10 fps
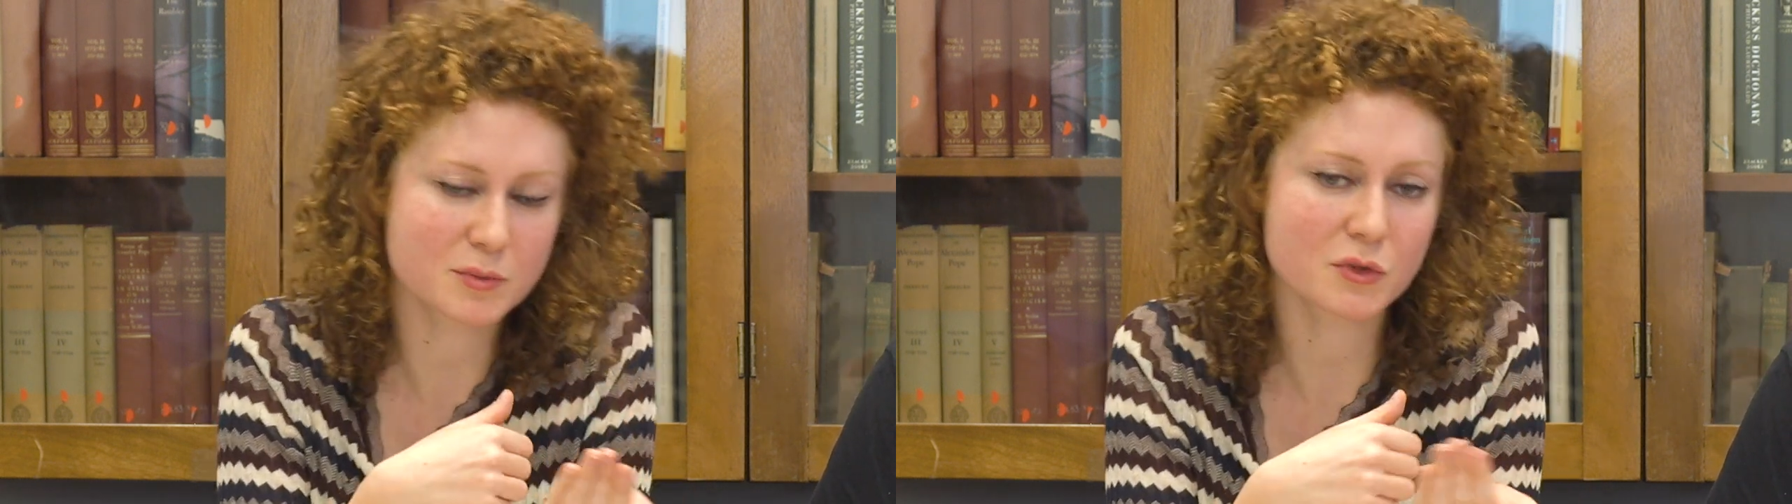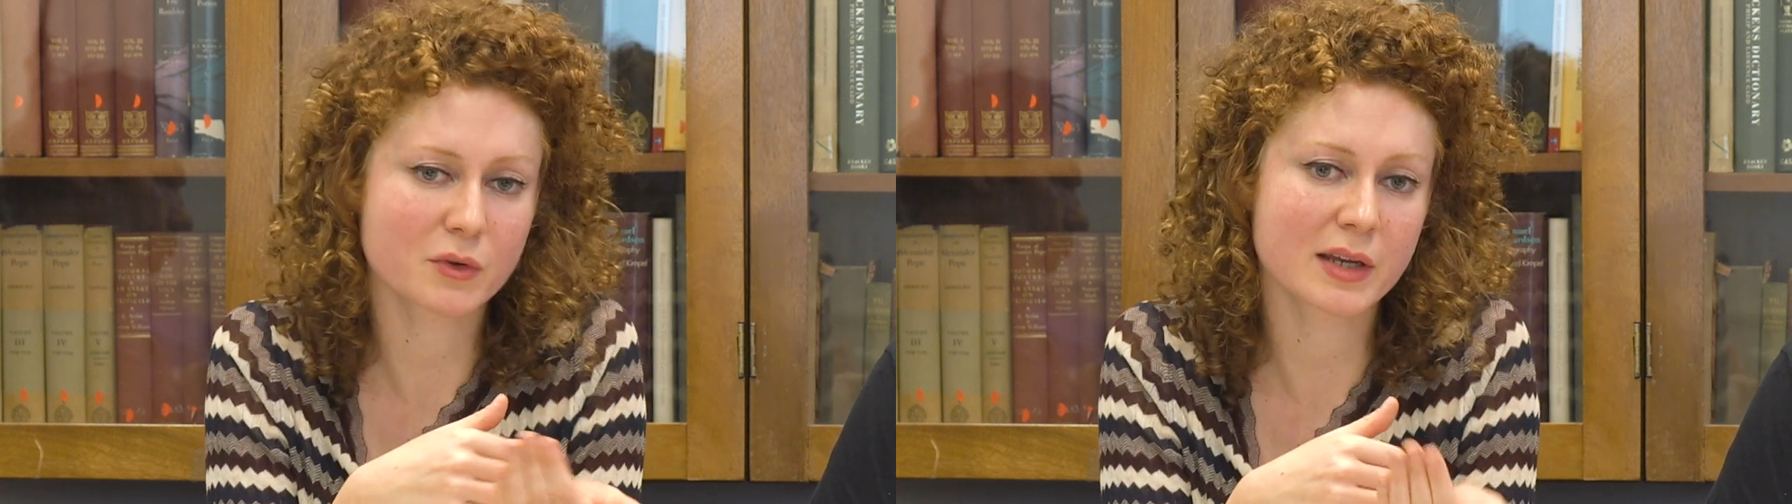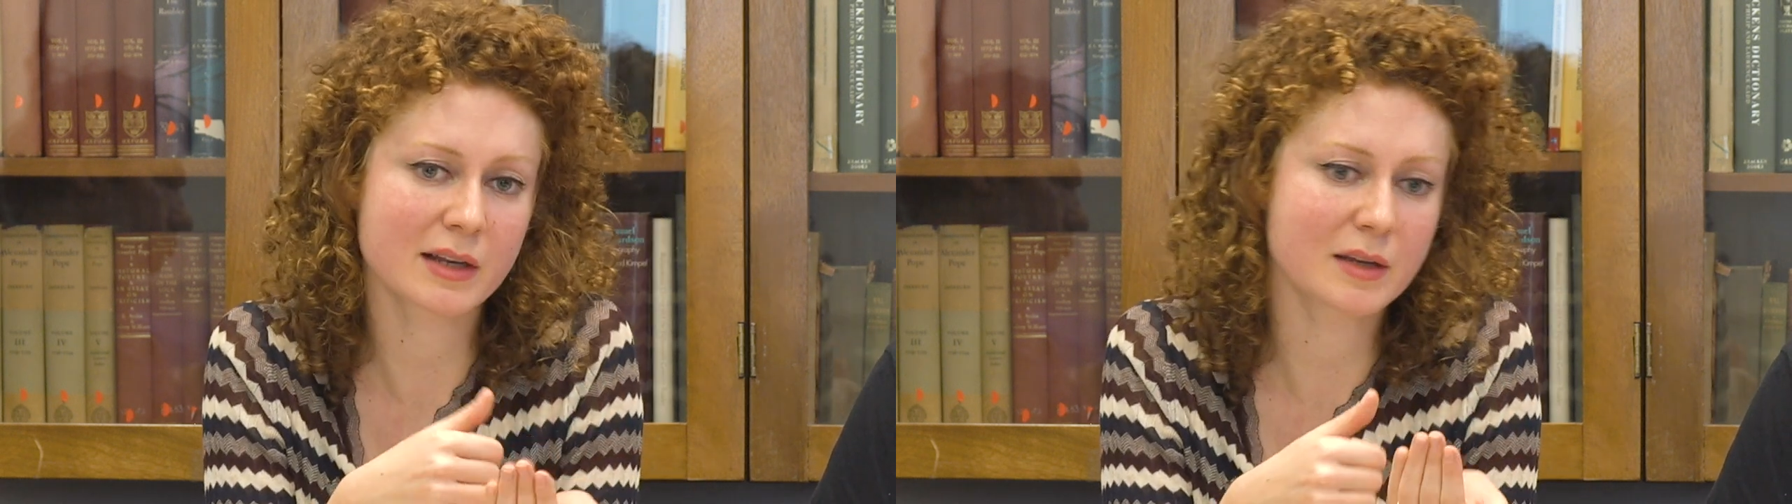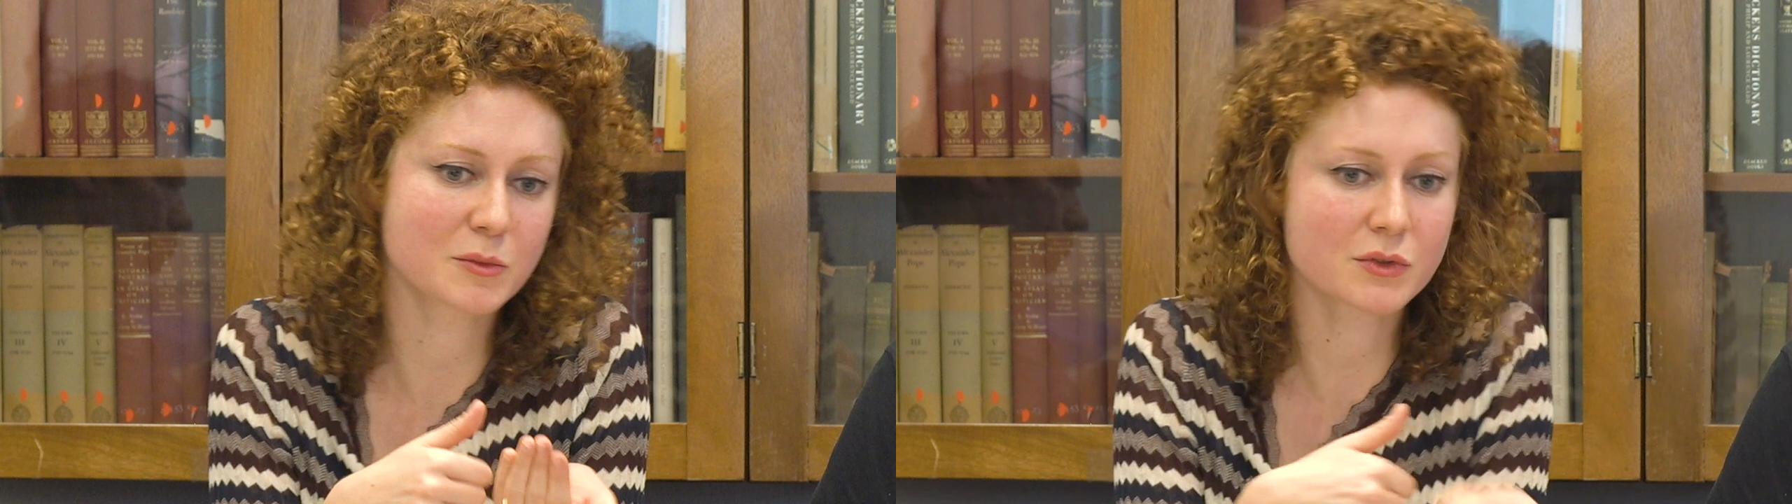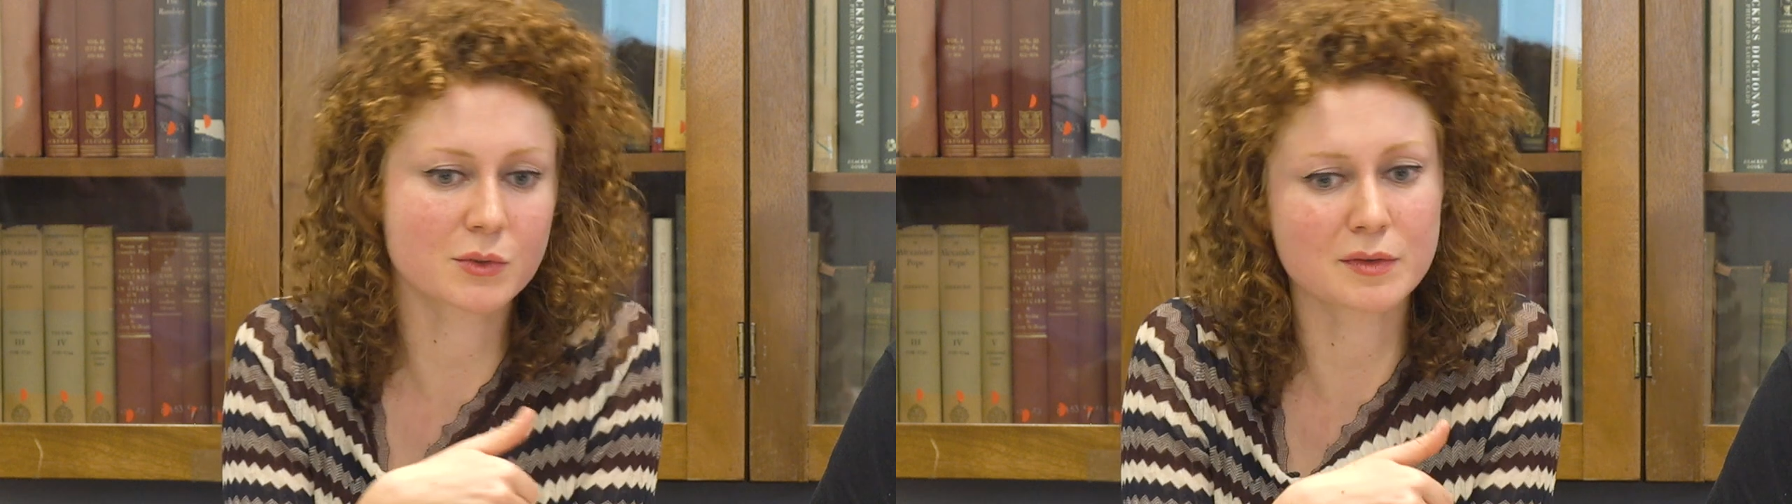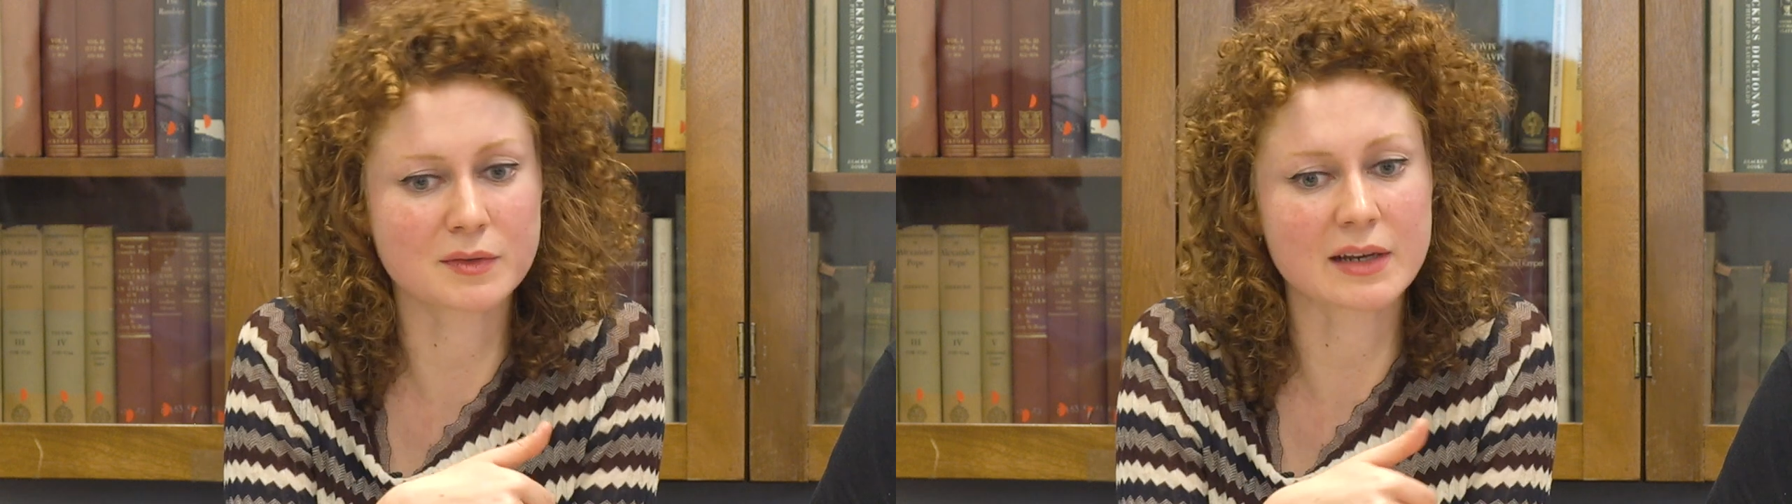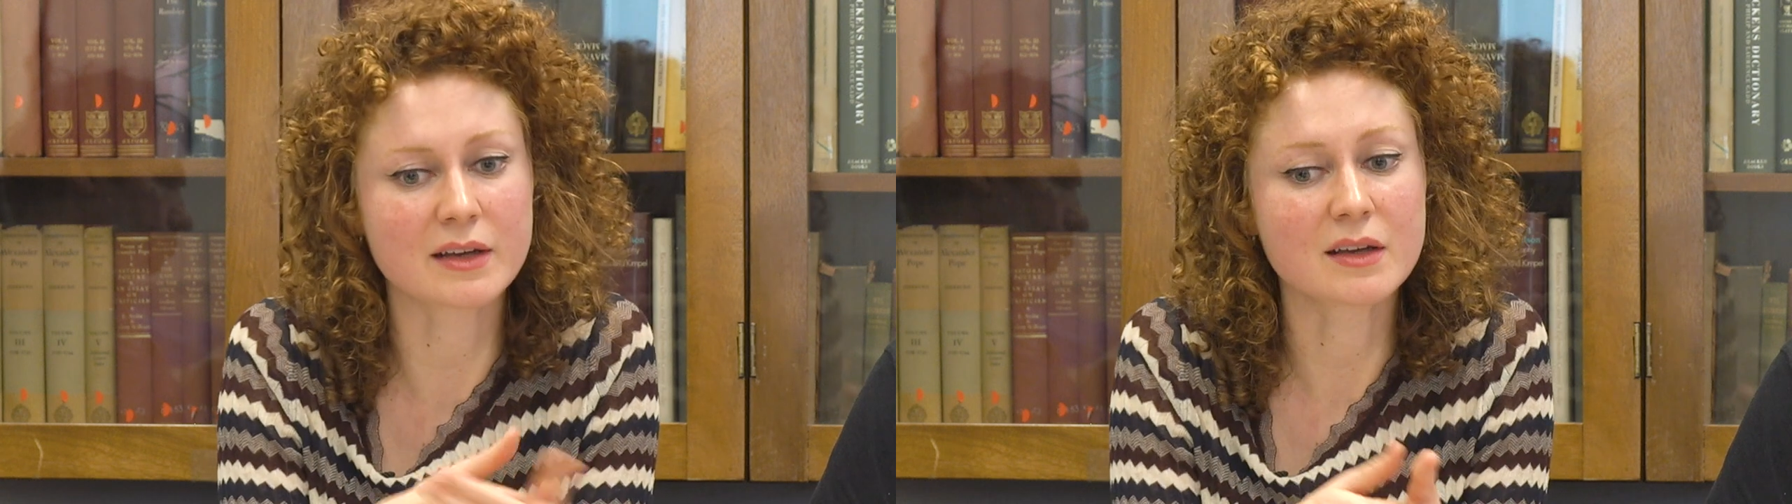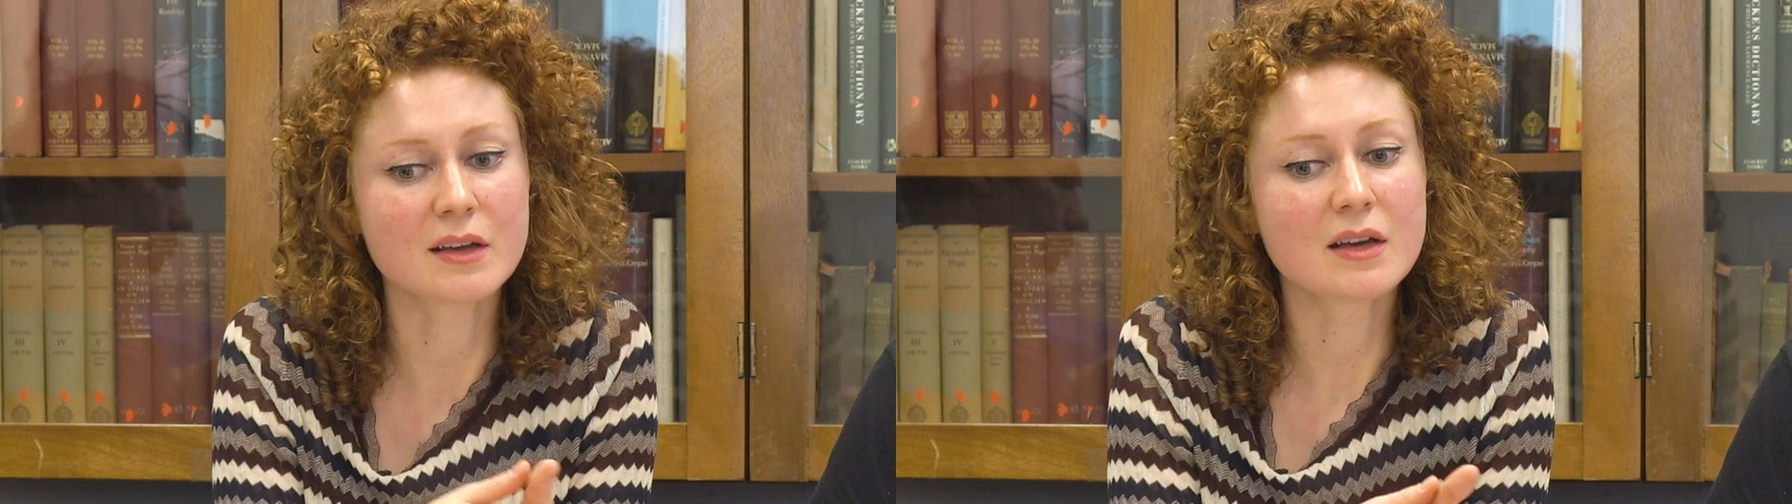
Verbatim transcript: more quickly, more swiftly